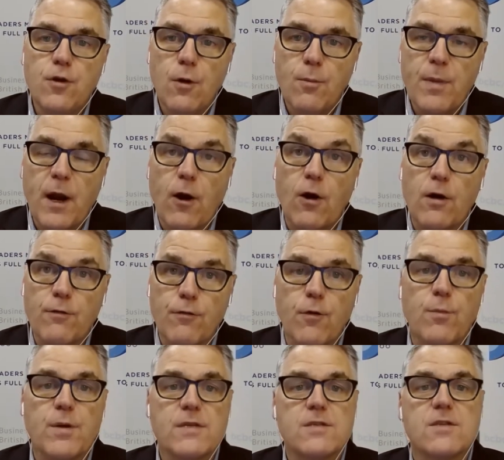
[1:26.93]
imperative for
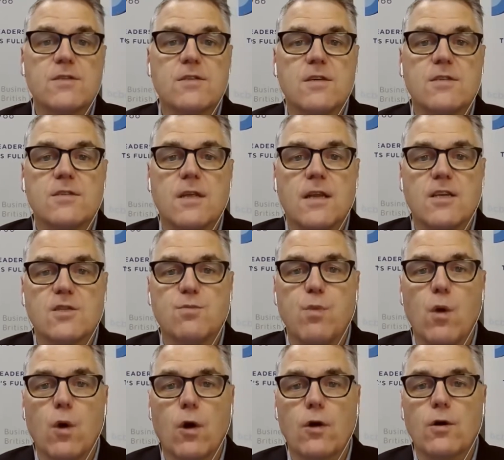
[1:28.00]
businesses and
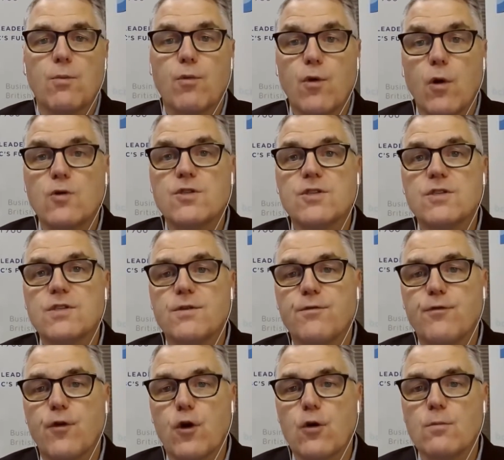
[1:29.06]
explored approaches to
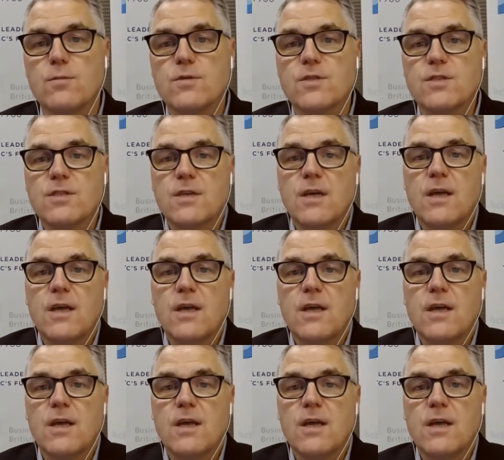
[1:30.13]
firms